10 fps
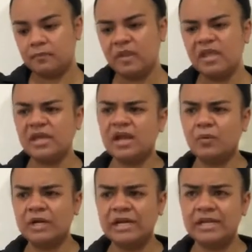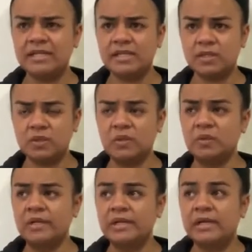and I wanted it to
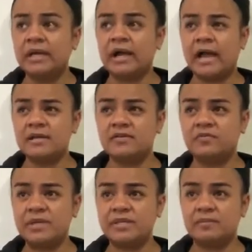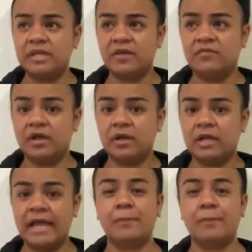kind of be something very like